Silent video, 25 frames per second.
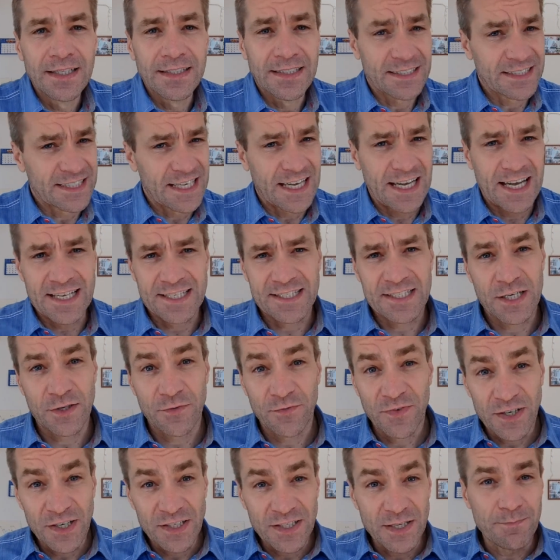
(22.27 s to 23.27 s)
the tasks are
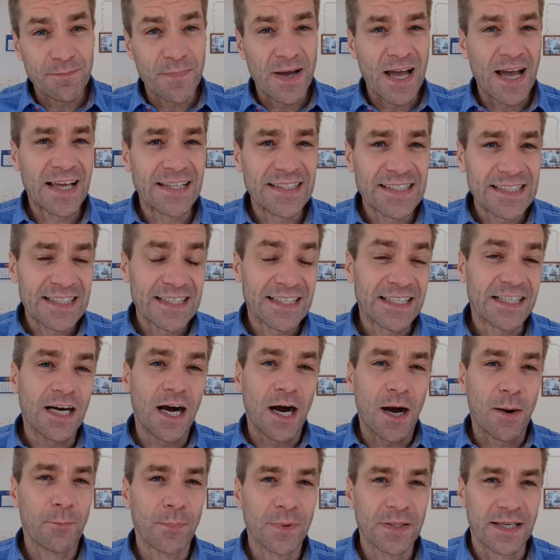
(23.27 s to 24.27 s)
very demanding and
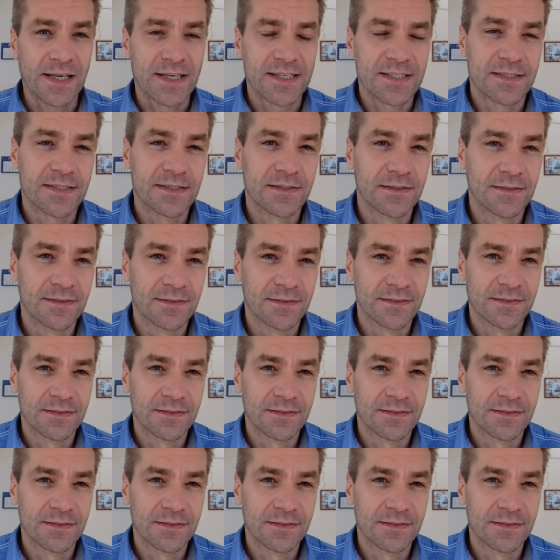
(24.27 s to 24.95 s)
complex.